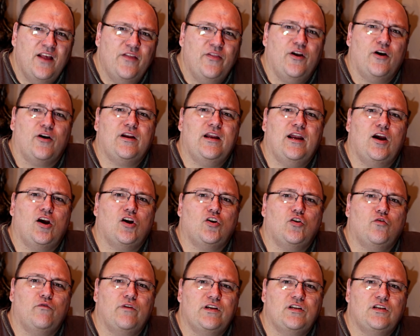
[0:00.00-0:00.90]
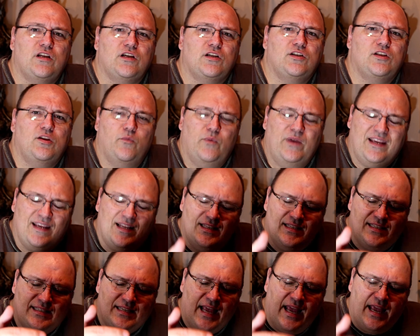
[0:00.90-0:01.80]
There are characteristics that we can
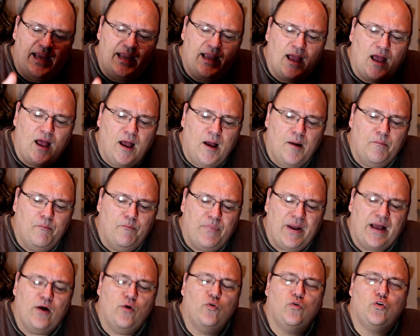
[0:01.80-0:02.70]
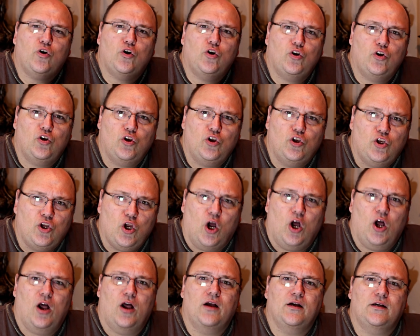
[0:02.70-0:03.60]
say about
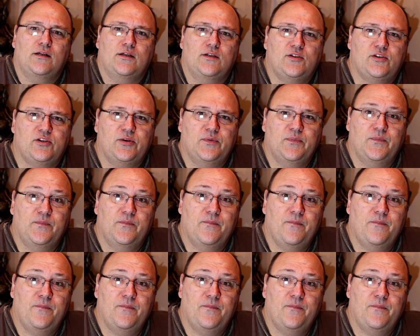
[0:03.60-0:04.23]
dogs.